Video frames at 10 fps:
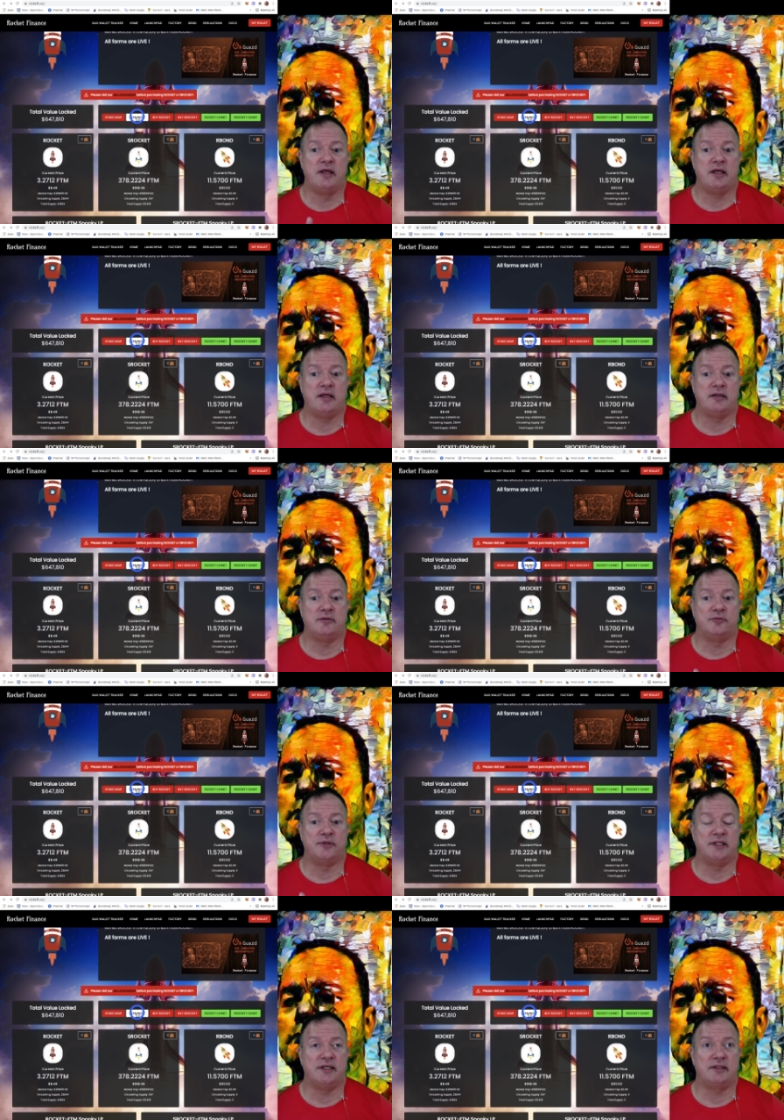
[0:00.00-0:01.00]
And
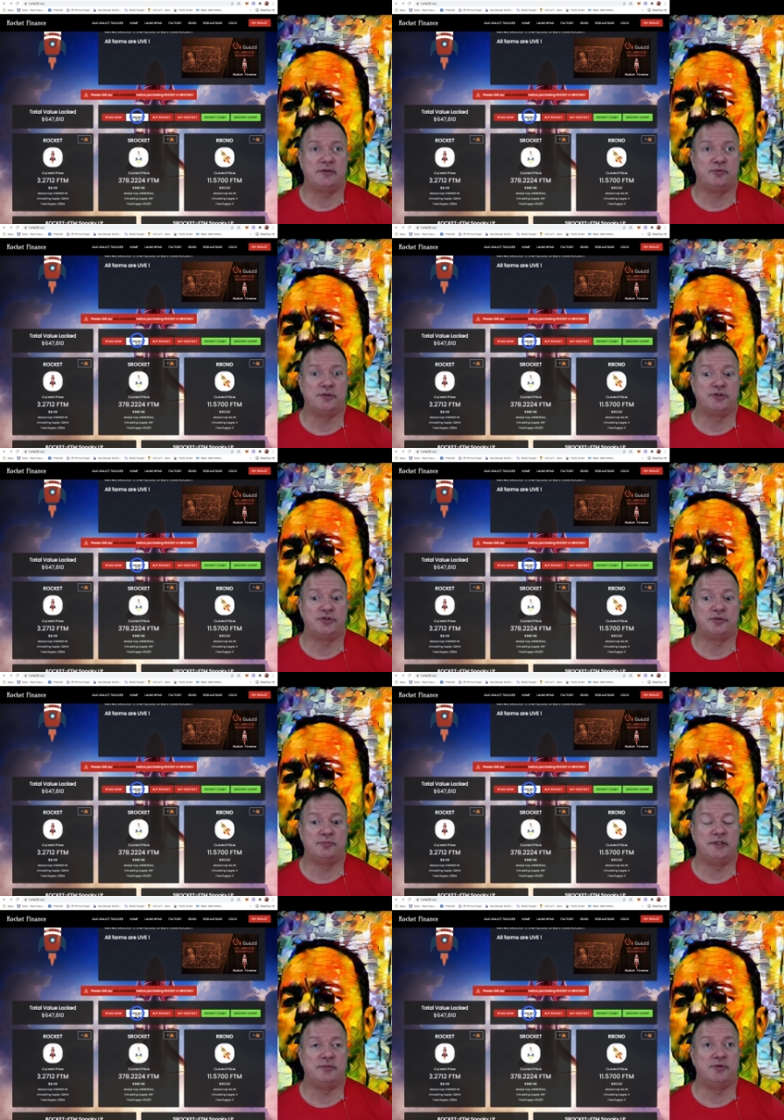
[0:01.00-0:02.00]
with that, we should
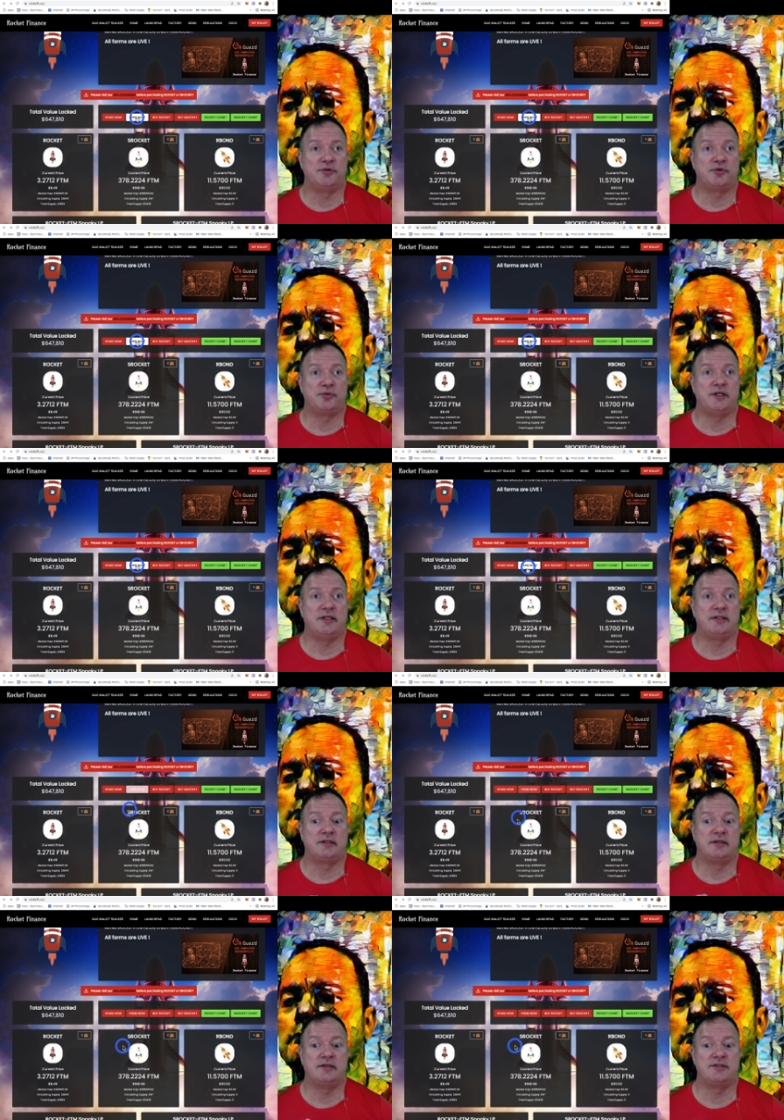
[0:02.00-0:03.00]
be able to
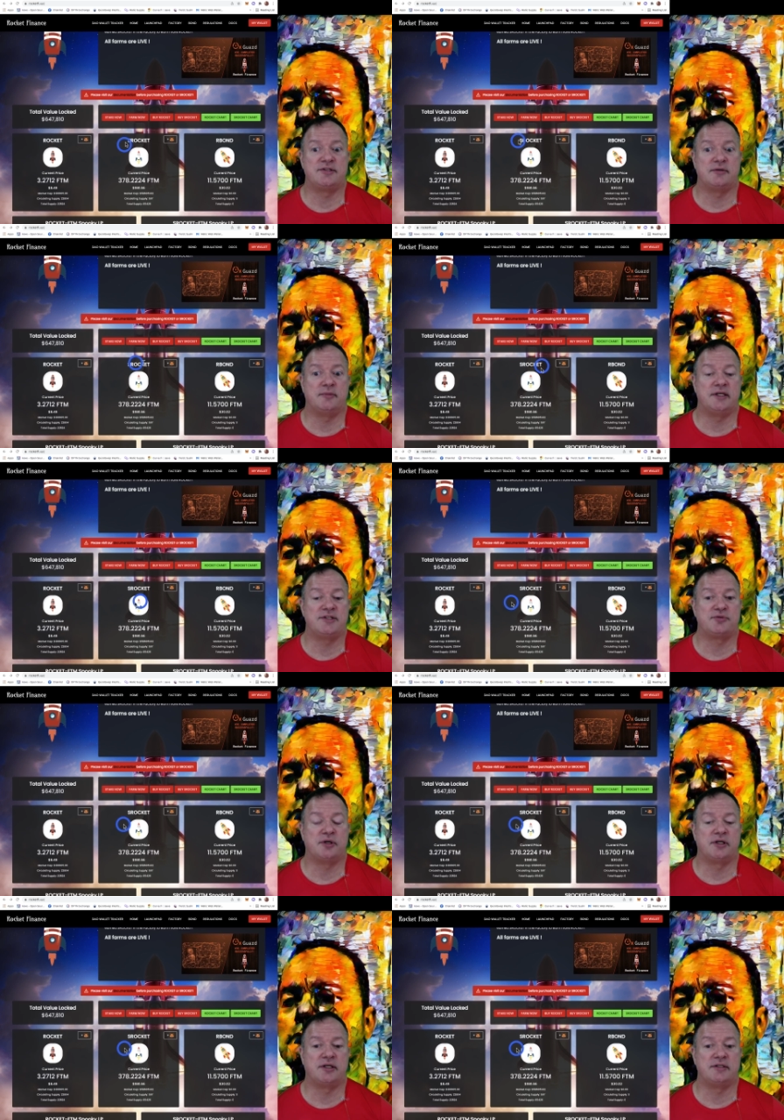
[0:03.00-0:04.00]
create some
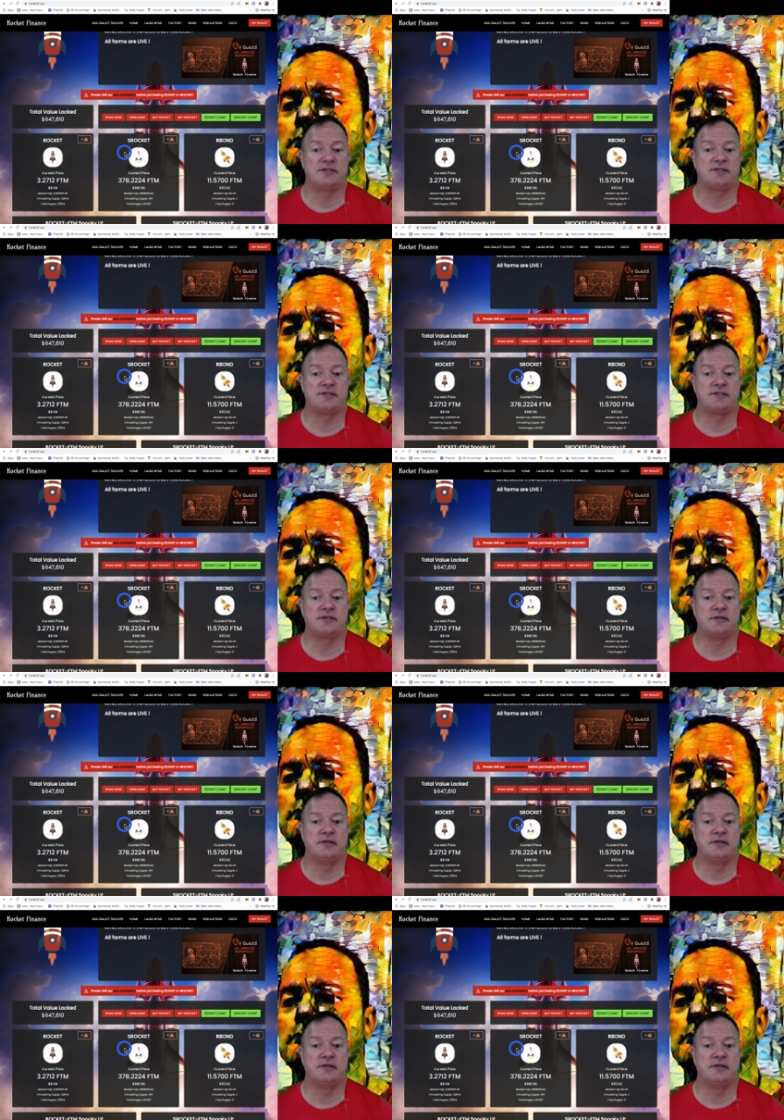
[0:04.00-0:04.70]
S-rockets